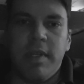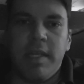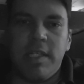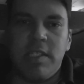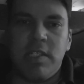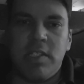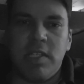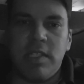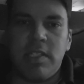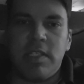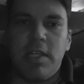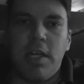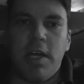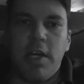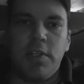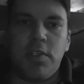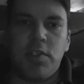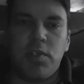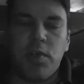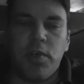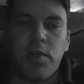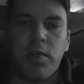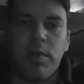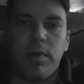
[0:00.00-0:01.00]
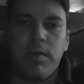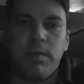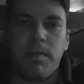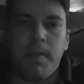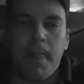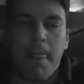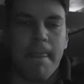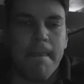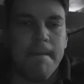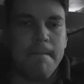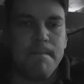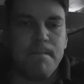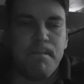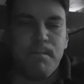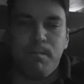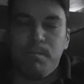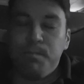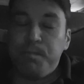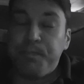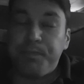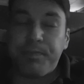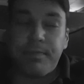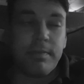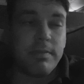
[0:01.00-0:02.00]
just not true.
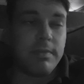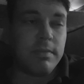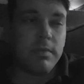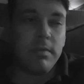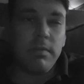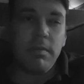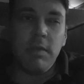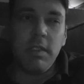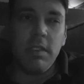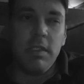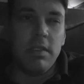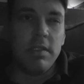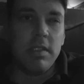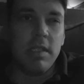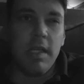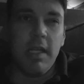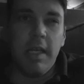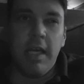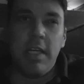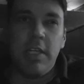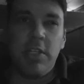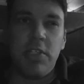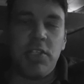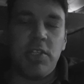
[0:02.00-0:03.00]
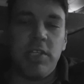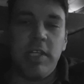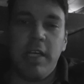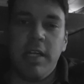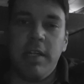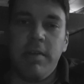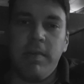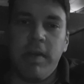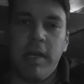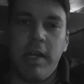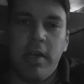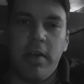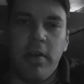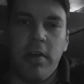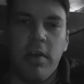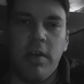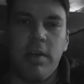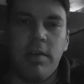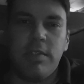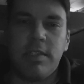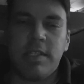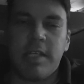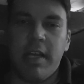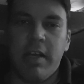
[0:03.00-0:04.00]
There's a lot of shitty rated
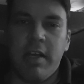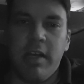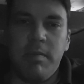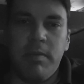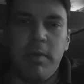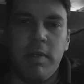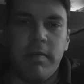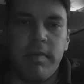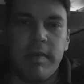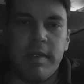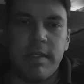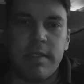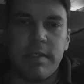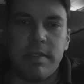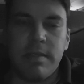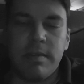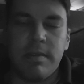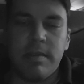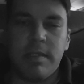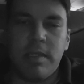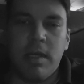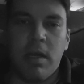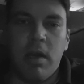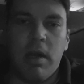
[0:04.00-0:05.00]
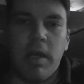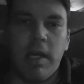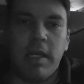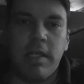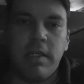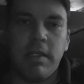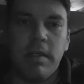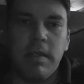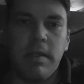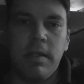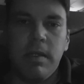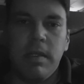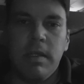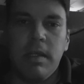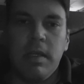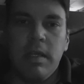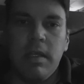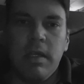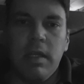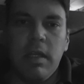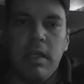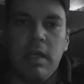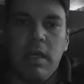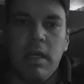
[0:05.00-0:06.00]
R scary movies. Sorry.
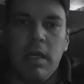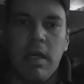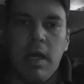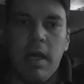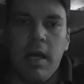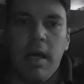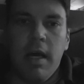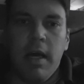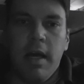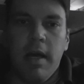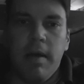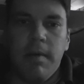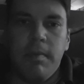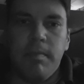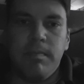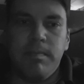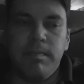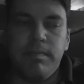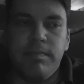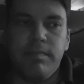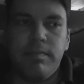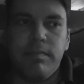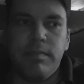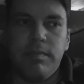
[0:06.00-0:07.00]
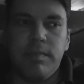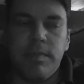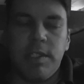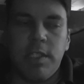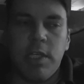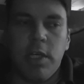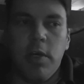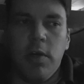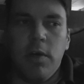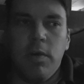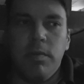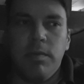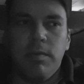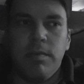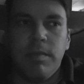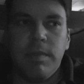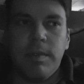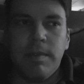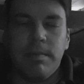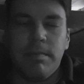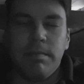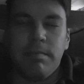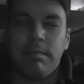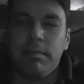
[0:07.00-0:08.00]
So
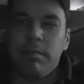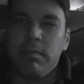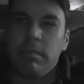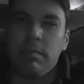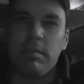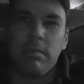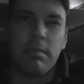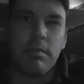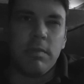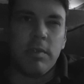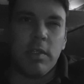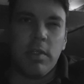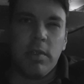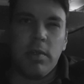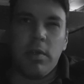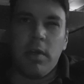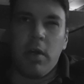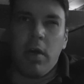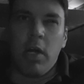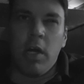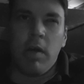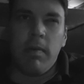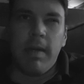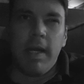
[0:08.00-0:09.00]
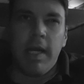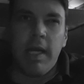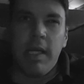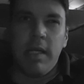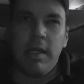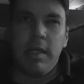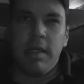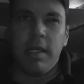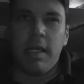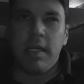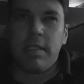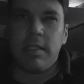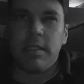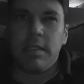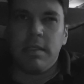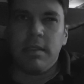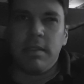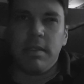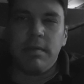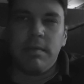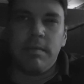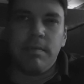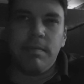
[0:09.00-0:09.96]
the R rating doesn't